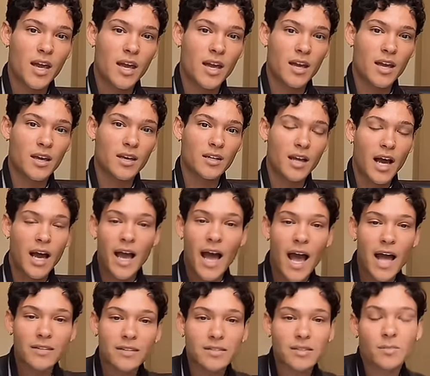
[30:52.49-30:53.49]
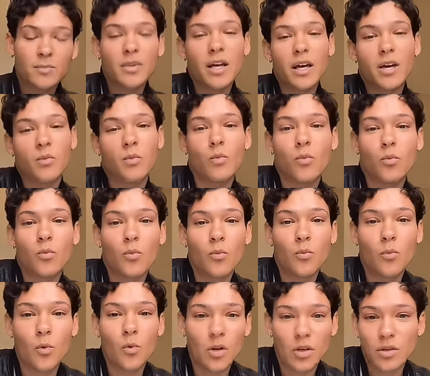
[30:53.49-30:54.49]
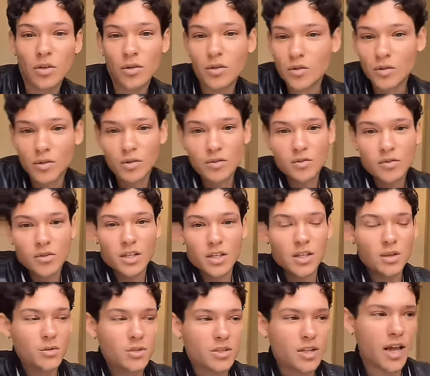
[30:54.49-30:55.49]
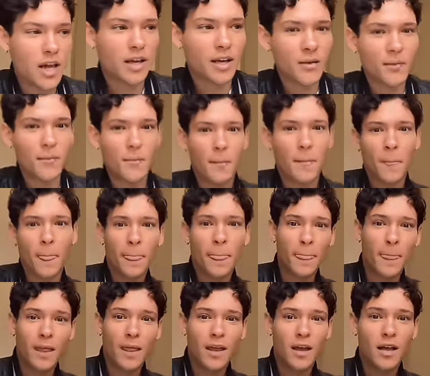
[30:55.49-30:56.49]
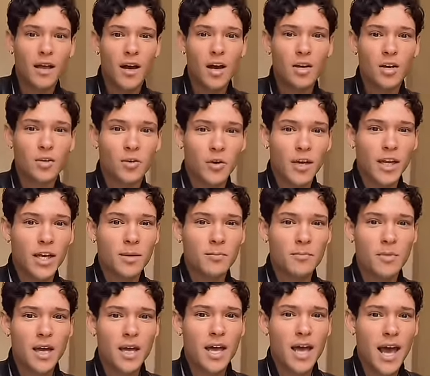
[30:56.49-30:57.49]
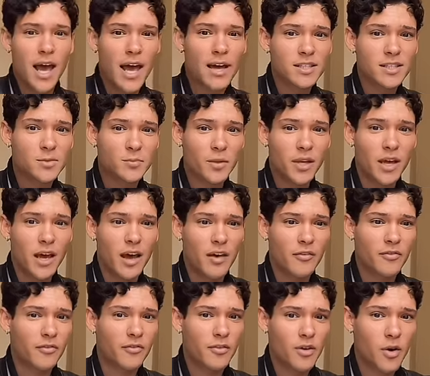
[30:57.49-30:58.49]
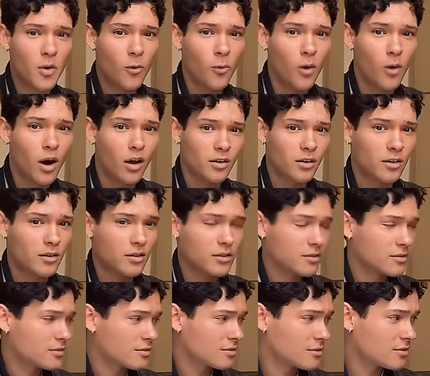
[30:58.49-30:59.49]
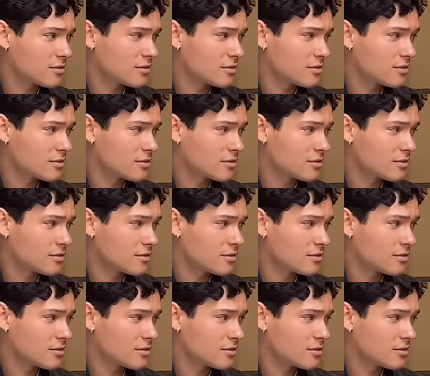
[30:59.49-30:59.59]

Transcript: And I asked him, like, what do you use? And he was like, a cream, SPF, water.